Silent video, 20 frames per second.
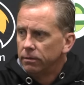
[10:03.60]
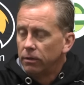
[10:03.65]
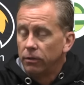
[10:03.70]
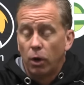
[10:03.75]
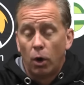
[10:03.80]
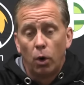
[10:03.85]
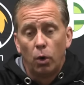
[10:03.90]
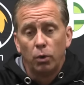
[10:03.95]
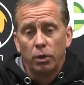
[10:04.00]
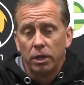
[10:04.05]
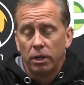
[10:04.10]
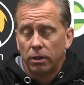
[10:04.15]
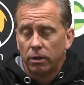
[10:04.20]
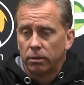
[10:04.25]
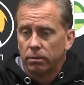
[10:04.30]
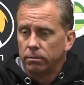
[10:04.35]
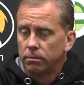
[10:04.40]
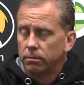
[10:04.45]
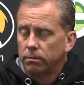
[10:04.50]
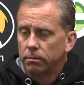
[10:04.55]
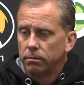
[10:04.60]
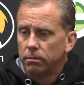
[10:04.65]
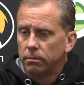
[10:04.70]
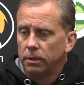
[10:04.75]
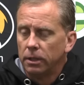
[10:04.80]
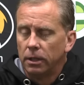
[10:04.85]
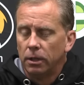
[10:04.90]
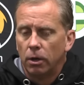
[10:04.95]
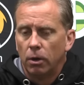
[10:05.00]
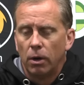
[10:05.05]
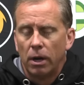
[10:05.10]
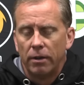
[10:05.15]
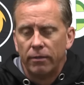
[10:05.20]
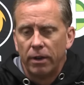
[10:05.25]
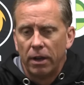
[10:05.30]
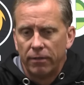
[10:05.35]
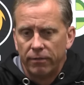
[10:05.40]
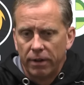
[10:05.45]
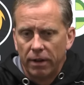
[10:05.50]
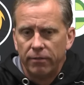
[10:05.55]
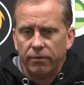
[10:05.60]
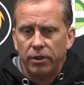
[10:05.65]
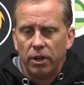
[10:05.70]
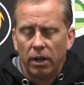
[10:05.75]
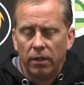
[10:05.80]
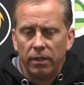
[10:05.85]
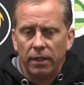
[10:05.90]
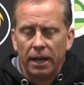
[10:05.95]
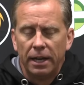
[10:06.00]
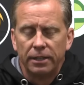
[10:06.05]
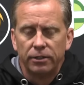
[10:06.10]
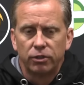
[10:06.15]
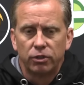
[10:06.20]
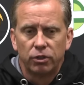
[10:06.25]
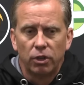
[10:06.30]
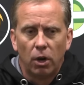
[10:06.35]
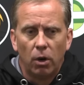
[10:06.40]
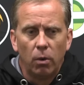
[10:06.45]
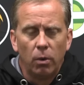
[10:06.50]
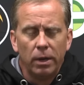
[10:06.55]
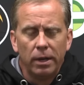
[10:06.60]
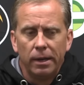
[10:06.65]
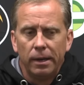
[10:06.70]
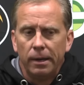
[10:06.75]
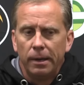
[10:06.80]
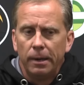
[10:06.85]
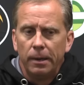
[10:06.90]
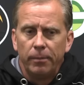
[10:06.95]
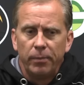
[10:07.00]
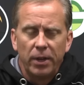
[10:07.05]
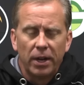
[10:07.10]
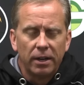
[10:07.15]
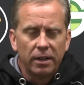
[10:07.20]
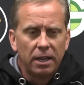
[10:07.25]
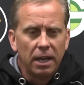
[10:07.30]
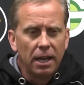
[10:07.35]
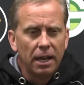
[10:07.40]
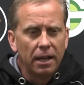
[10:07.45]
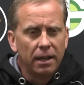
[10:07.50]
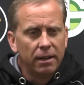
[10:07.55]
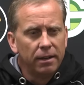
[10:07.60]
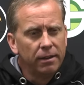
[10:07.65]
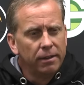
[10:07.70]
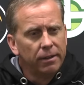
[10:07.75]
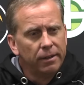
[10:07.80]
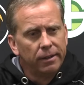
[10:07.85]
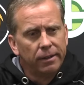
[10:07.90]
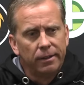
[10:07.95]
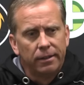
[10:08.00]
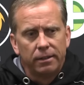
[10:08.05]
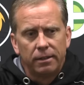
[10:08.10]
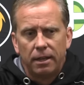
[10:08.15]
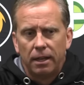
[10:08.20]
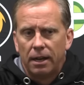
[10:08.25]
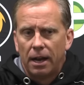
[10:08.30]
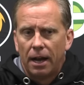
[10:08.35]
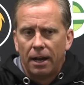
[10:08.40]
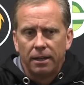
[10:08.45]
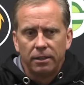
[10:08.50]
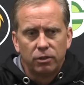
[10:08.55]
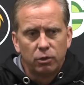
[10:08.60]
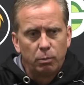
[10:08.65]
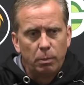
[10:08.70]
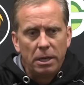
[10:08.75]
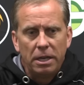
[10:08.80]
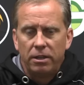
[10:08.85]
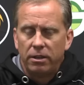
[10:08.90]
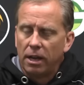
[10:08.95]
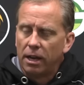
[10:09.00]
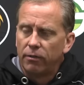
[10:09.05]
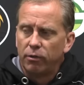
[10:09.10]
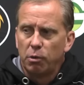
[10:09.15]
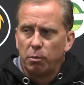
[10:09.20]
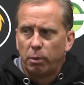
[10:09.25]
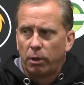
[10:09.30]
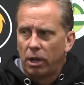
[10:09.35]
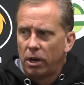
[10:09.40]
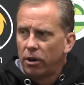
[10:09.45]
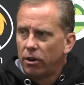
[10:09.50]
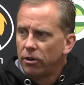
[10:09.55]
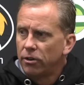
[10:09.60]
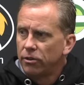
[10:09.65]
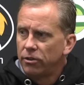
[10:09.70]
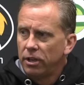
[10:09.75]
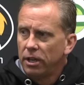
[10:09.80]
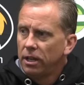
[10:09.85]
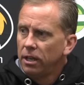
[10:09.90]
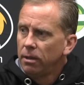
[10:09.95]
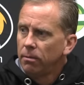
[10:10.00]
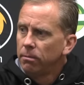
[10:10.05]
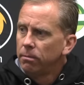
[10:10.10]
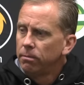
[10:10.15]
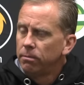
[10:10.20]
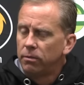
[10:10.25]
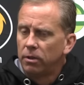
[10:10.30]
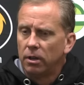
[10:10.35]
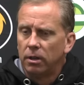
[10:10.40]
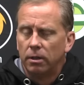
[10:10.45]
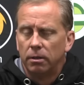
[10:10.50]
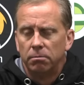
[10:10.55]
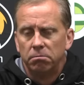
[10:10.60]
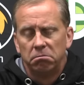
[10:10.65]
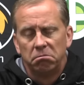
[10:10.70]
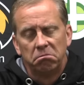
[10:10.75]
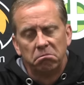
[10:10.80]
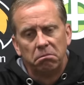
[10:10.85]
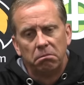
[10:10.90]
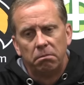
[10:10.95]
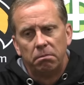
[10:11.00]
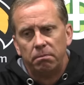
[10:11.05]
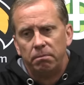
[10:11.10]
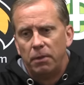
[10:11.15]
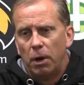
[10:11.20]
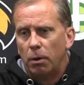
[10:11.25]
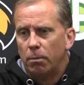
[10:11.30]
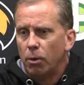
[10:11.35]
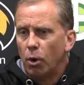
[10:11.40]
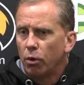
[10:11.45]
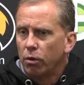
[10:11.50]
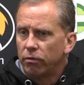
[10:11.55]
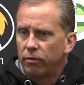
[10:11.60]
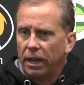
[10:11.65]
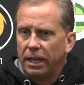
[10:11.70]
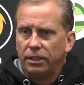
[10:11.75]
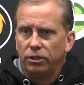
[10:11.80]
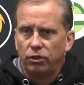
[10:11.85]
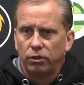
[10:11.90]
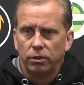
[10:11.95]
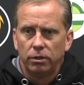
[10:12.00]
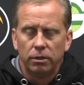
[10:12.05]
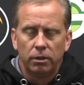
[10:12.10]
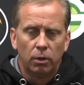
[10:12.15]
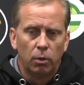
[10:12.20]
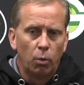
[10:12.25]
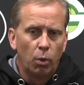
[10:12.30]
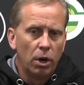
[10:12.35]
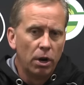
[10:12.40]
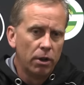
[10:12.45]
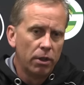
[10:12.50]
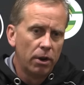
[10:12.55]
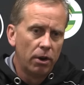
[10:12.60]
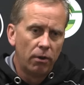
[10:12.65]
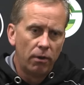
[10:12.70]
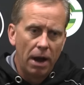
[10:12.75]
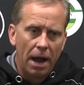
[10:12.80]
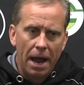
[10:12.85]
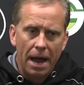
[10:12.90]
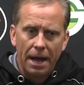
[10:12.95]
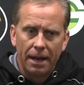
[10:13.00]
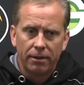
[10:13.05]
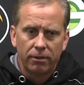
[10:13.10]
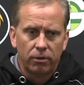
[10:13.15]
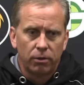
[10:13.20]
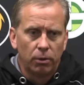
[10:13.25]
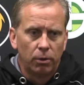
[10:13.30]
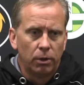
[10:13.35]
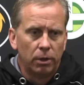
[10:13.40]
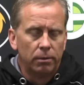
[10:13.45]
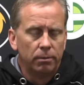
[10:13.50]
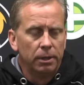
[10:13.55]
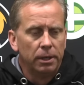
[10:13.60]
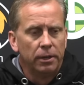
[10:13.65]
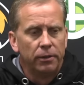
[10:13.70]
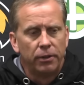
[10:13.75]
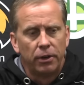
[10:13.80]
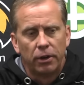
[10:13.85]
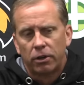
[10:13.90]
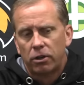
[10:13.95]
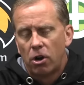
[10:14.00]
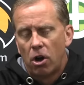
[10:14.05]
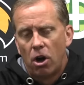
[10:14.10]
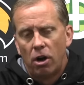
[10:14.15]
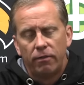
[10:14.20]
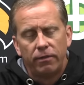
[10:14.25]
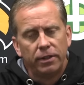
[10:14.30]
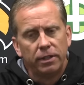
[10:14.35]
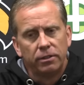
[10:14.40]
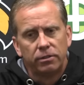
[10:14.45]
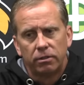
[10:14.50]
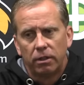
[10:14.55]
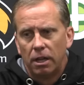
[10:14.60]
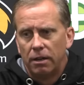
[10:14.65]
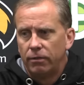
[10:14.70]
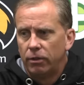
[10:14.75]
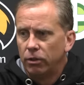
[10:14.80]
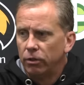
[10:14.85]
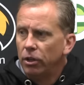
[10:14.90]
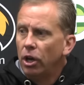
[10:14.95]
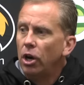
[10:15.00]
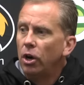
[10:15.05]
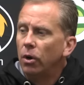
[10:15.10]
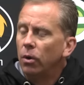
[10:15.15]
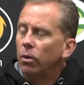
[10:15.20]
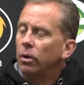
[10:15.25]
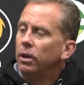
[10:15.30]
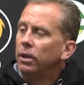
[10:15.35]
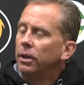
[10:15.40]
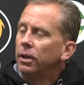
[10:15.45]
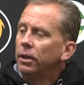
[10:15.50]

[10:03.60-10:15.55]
the whole year. You know, have have, have done that. So, again, can I speak to every player on their team to their motivation or where they're at or their confidence level? No.